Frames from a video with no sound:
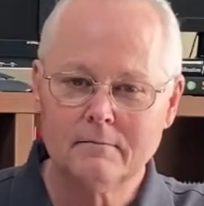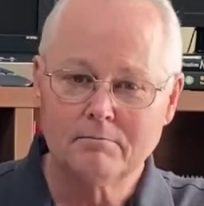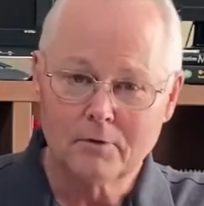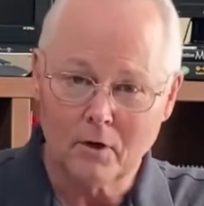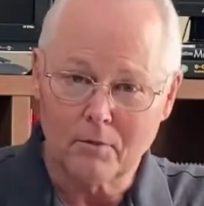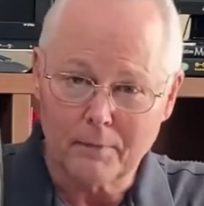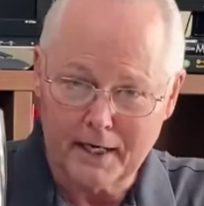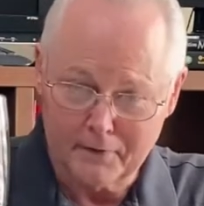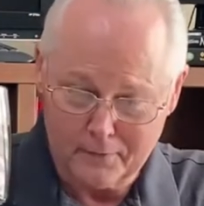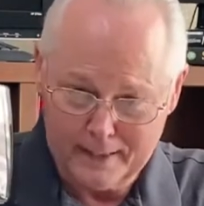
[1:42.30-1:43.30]
oh, by
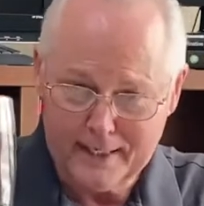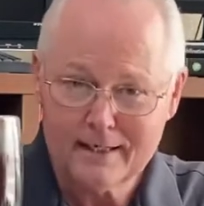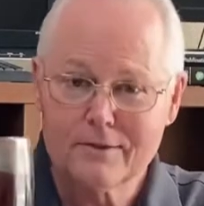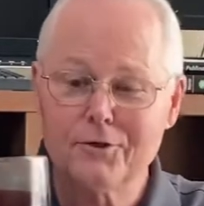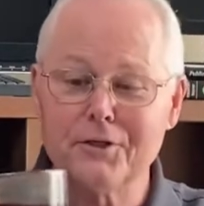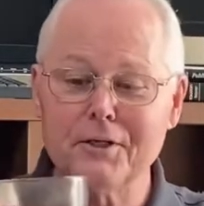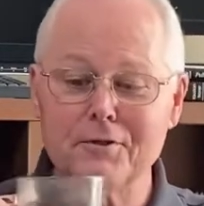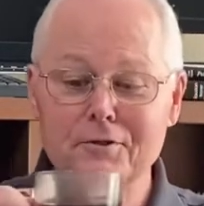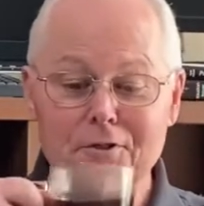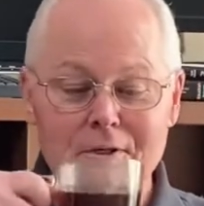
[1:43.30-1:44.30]
the way,
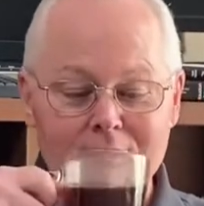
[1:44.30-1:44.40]
cheers.